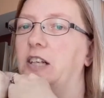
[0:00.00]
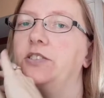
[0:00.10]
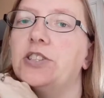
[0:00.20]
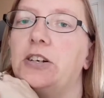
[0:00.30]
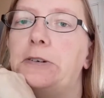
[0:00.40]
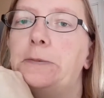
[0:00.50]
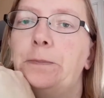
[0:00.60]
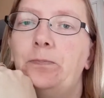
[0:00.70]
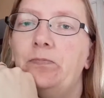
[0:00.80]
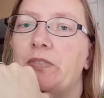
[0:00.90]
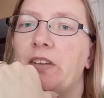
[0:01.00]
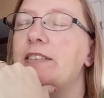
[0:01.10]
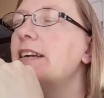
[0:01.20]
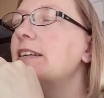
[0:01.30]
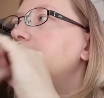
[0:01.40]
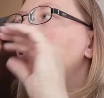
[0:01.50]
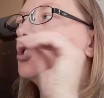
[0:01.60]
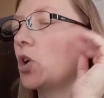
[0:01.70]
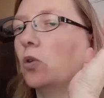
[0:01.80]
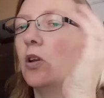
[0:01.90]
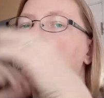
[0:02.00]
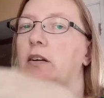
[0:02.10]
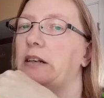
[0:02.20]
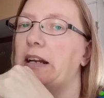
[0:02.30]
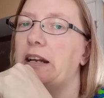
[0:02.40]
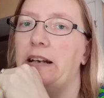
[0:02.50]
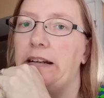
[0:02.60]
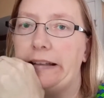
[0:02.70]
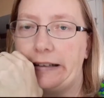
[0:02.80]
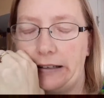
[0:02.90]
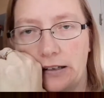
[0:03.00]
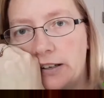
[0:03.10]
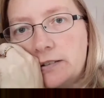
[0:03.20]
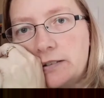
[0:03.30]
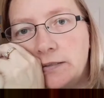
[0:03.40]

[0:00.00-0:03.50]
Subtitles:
So it takes me so long to get anything done.